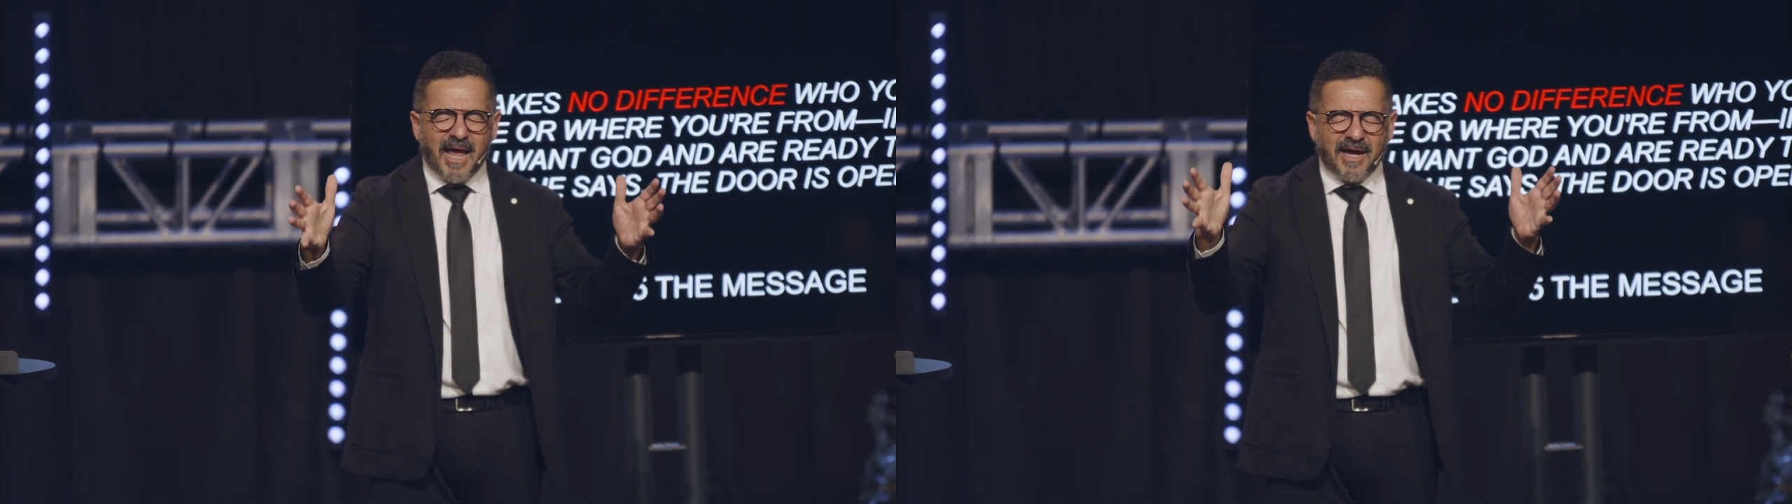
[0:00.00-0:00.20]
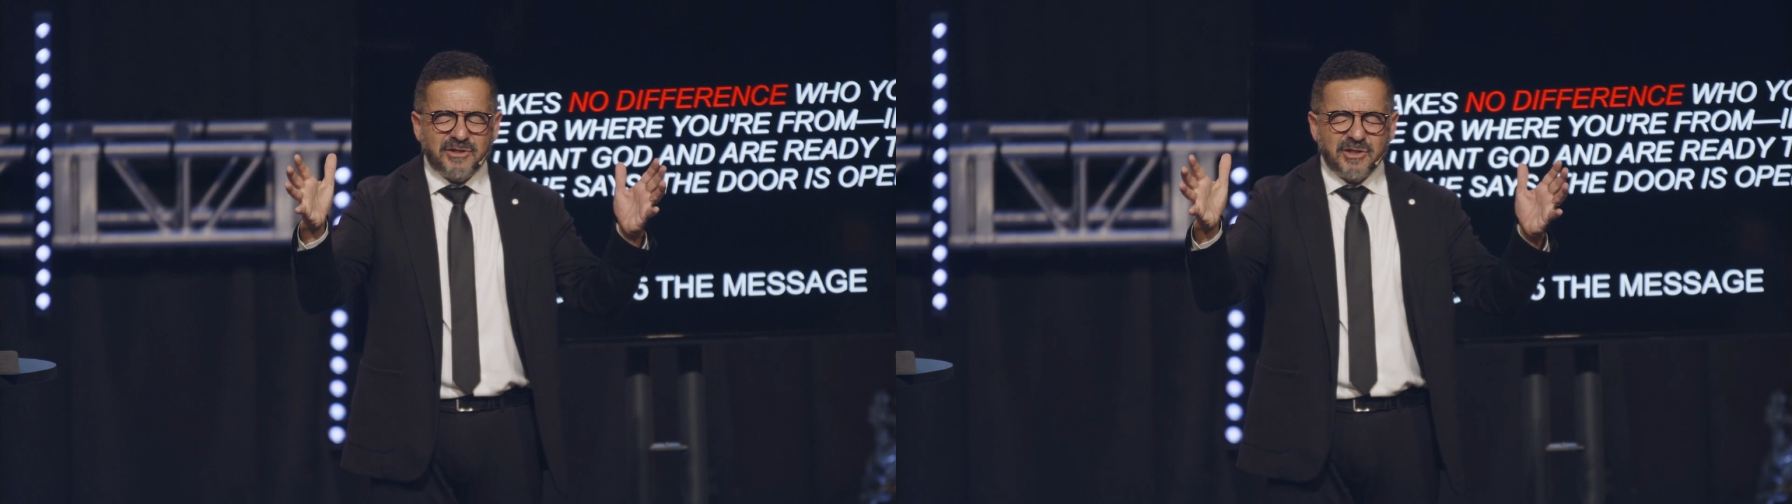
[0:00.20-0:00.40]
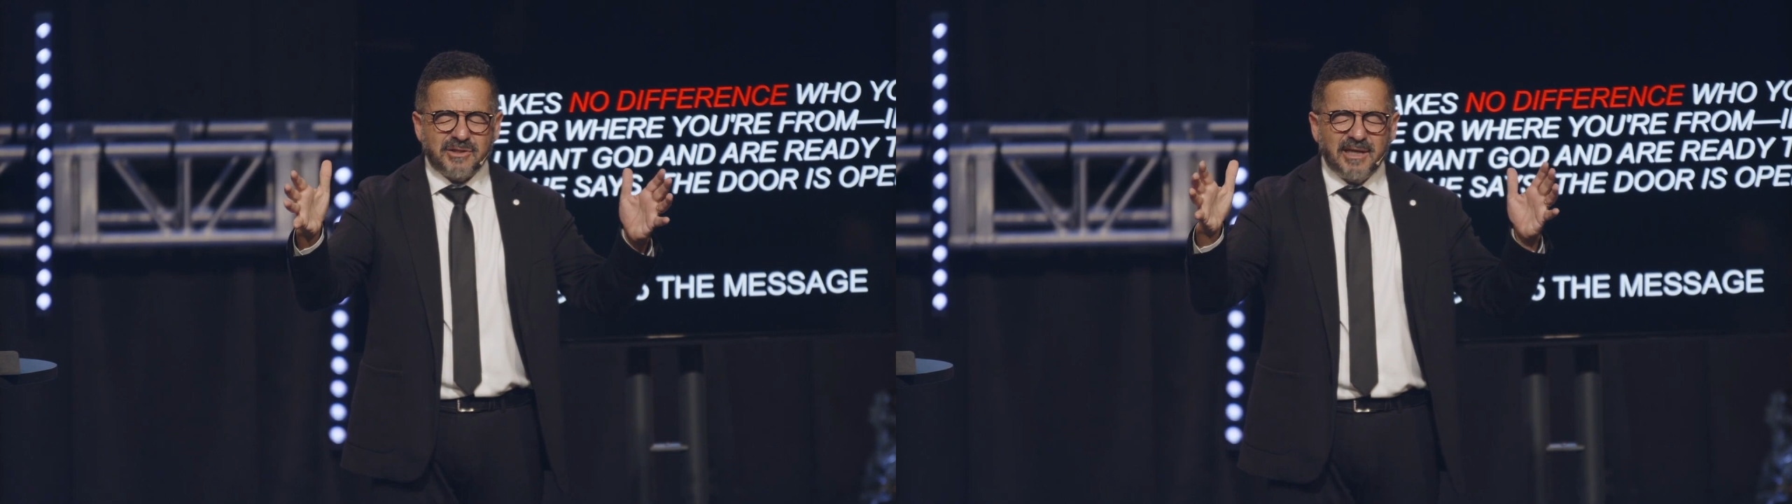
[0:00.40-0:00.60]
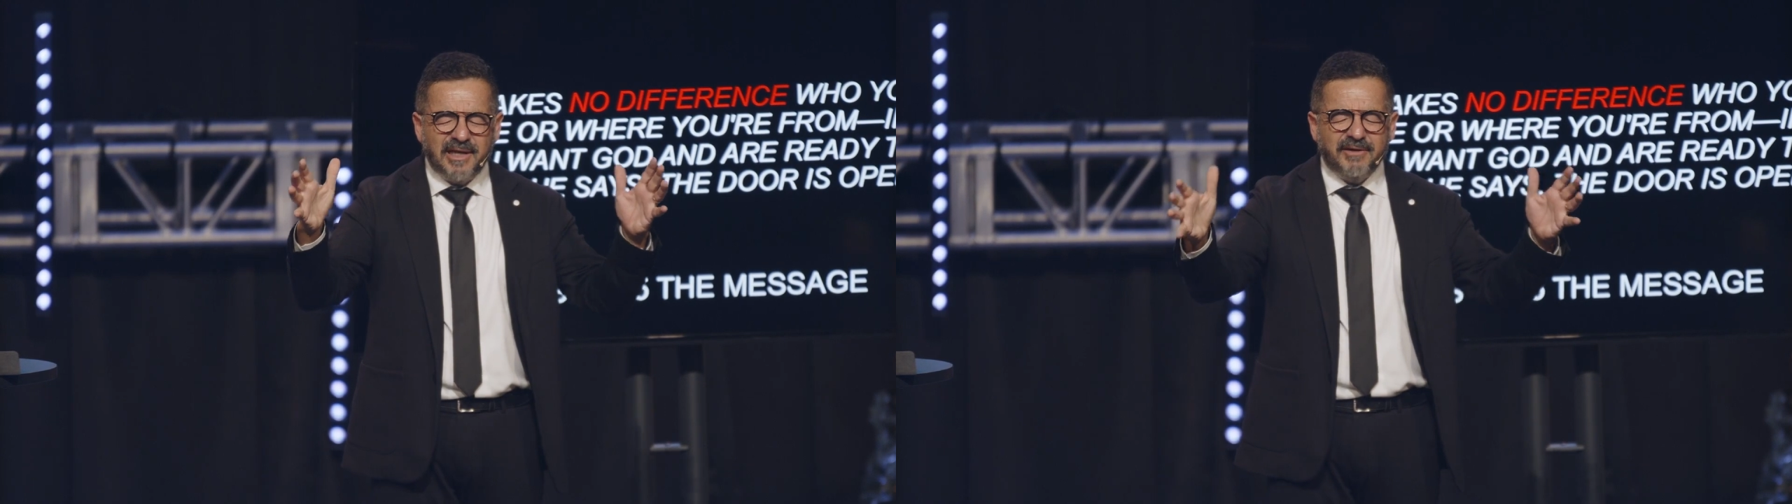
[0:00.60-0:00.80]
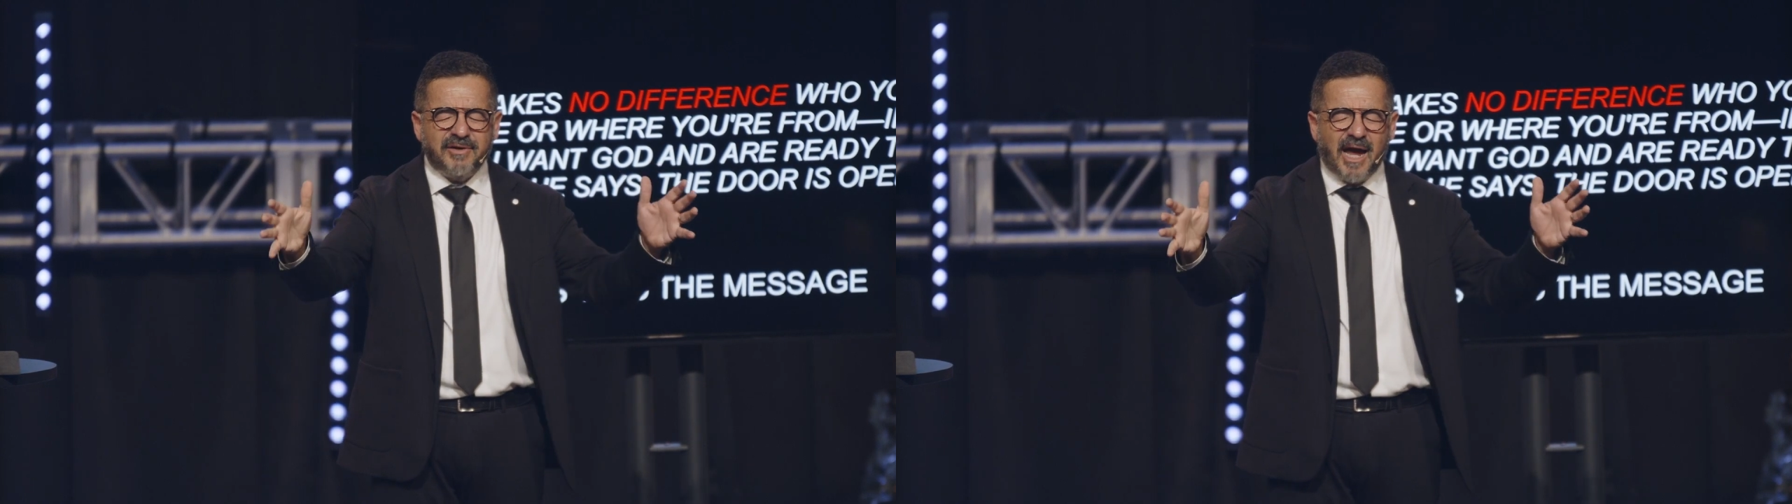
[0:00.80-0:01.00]
and just
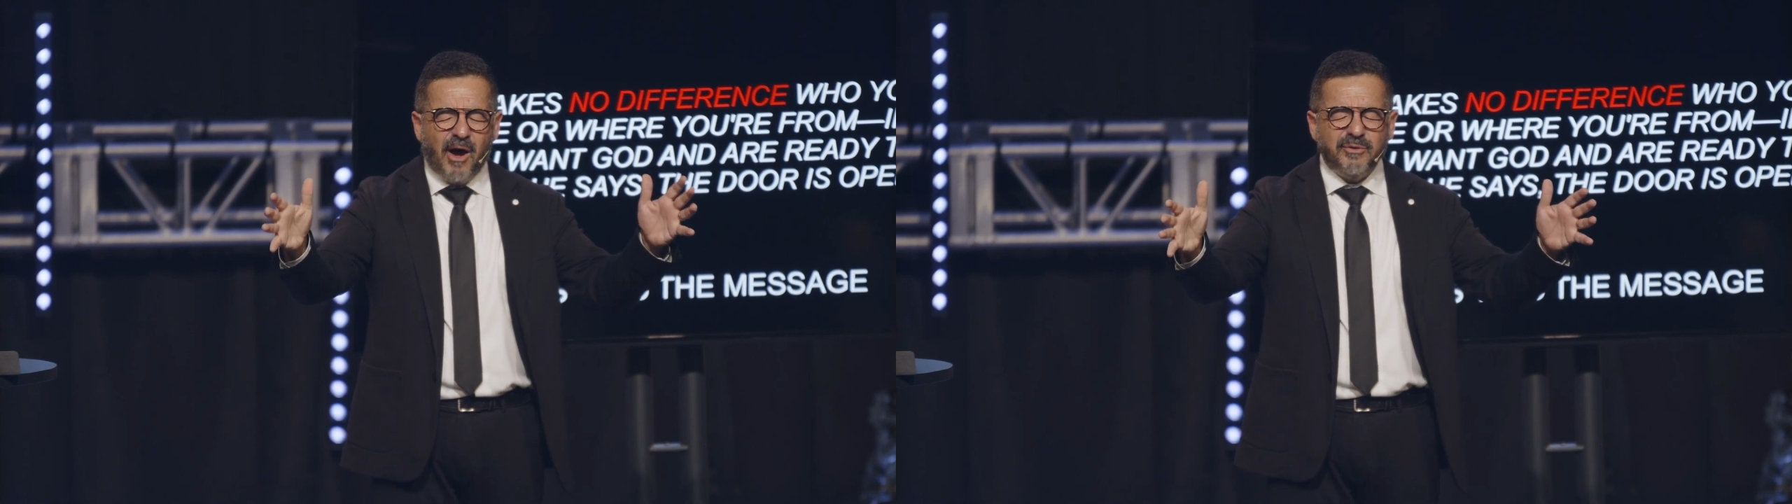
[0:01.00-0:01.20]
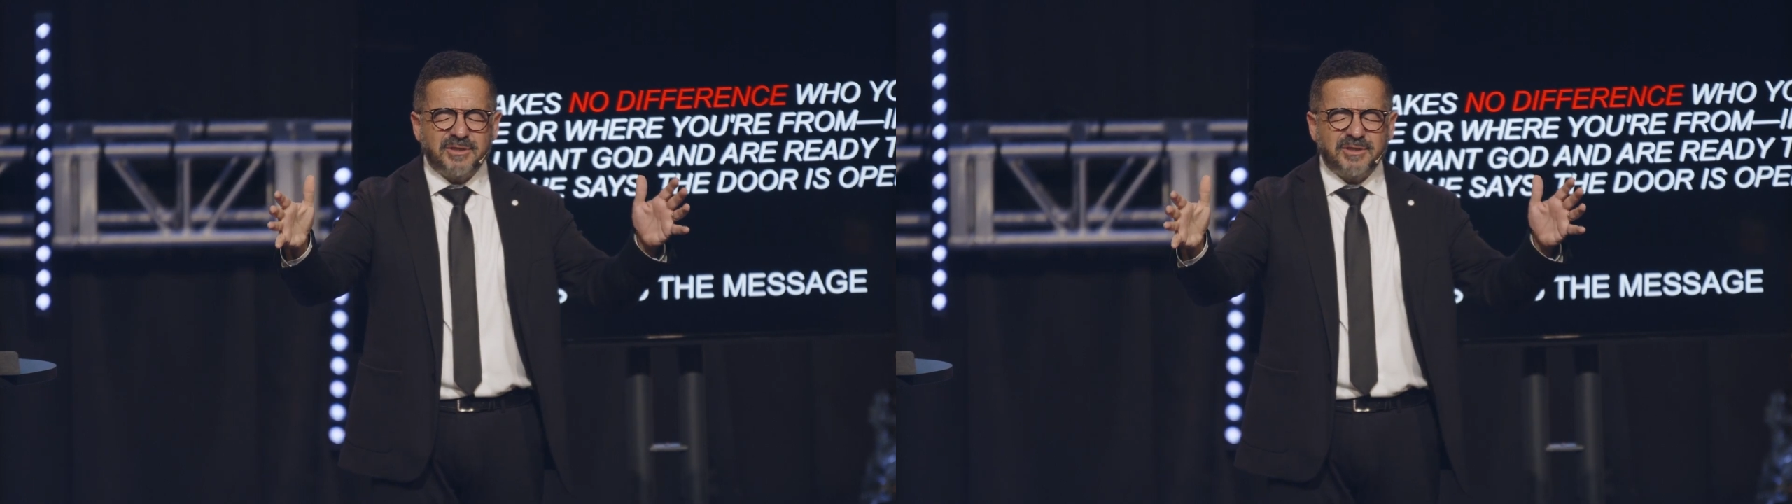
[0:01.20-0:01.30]
live it out